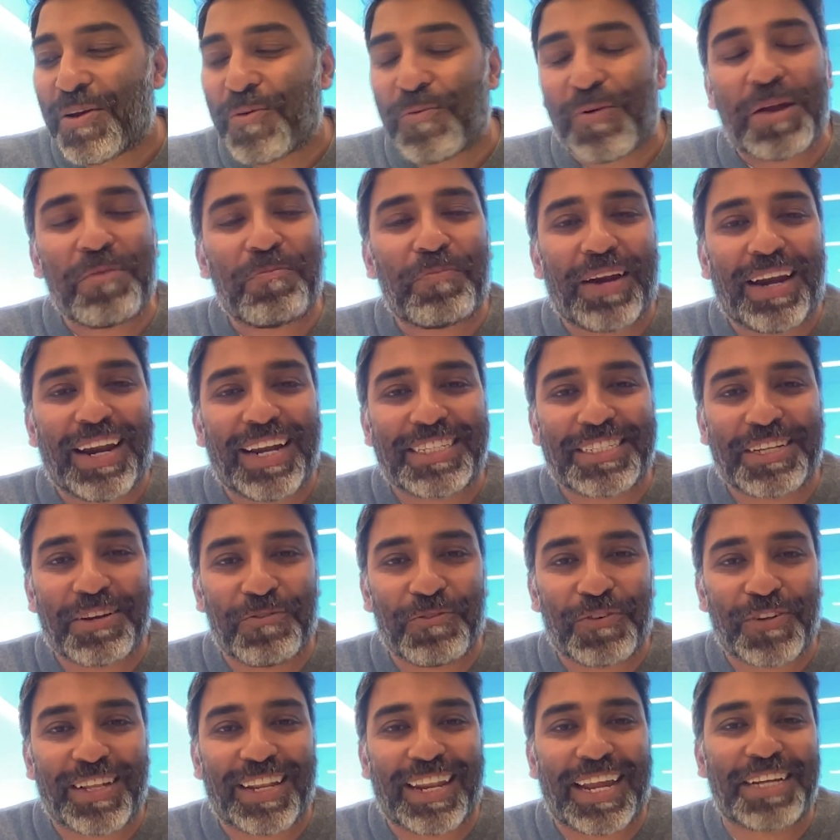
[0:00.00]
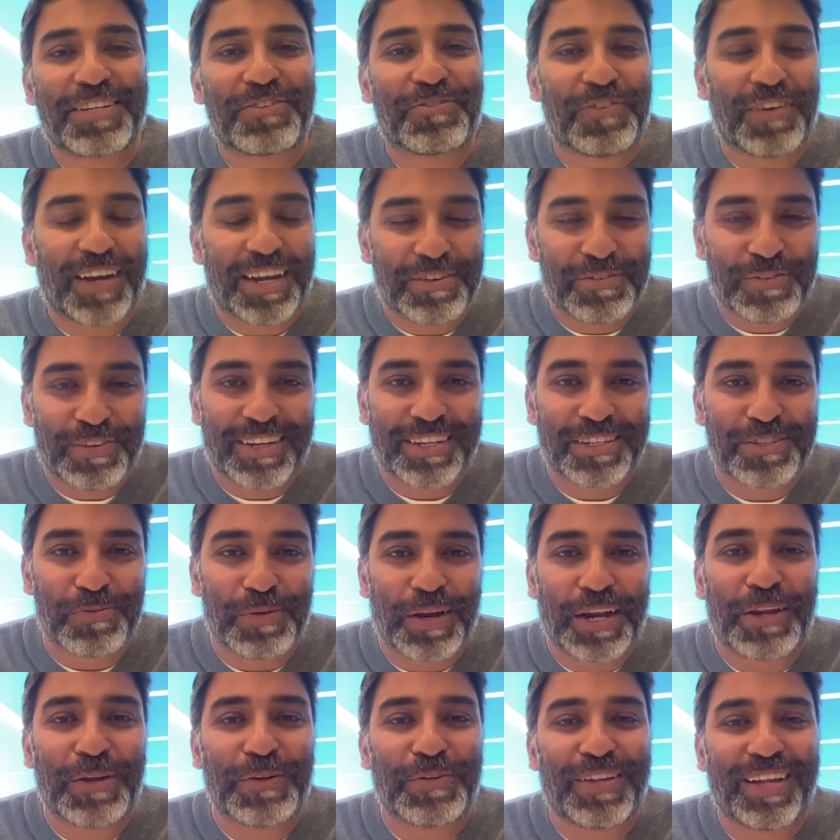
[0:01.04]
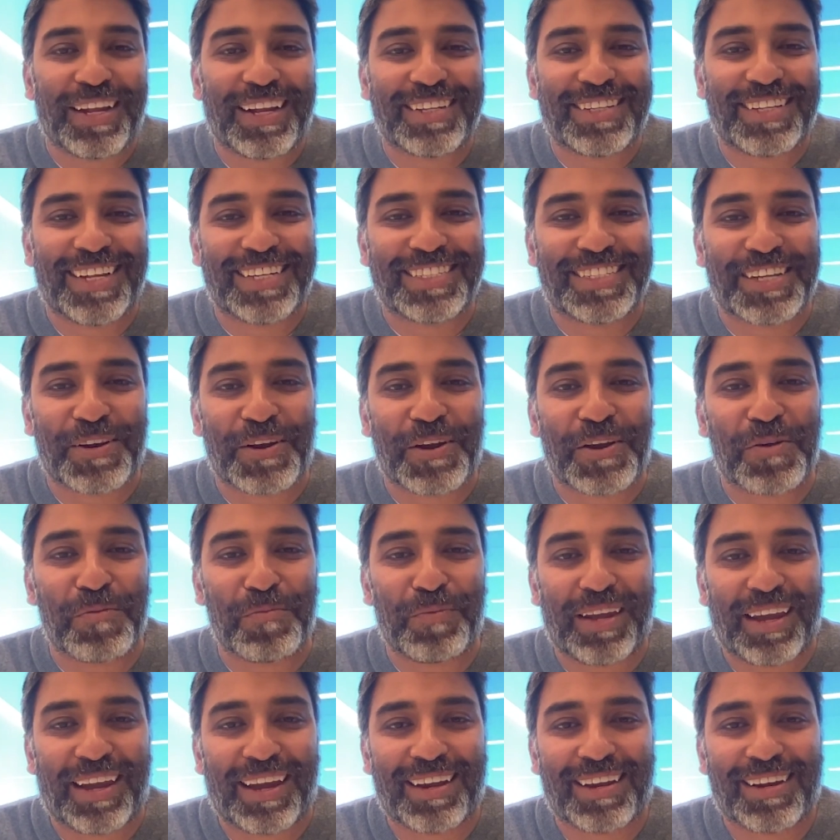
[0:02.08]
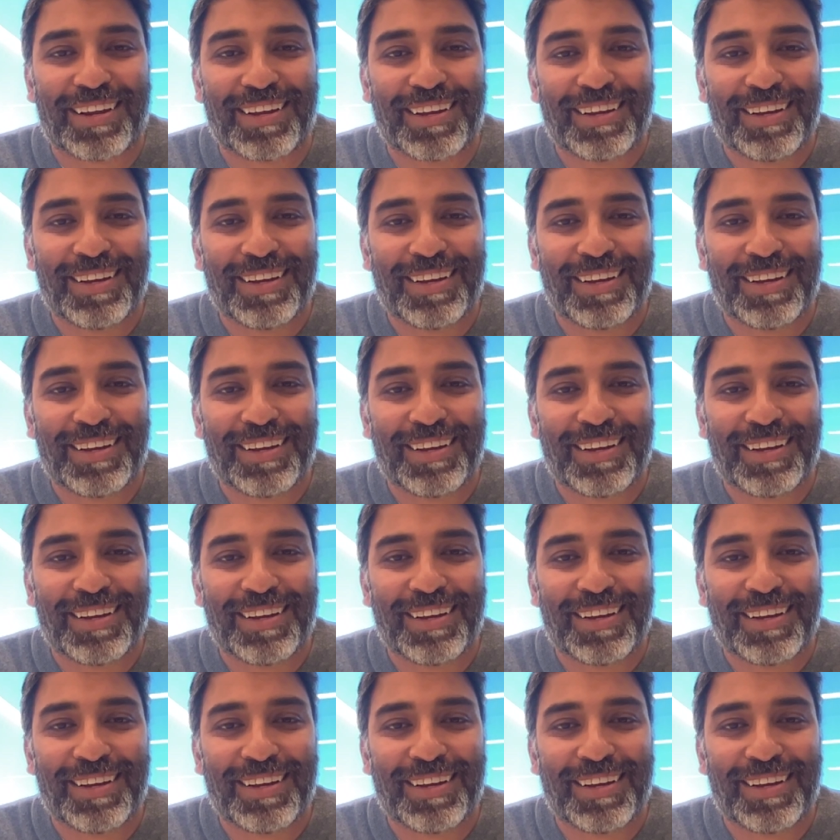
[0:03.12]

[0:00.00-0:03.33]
One prediction for the next five years. Where do you think things are going to be at?